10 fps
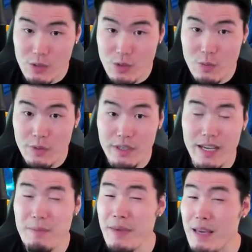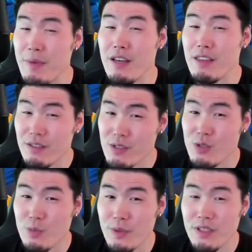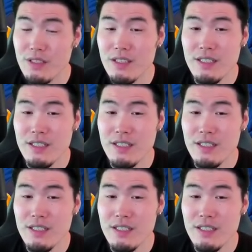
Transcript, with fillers: super and maybe a third super.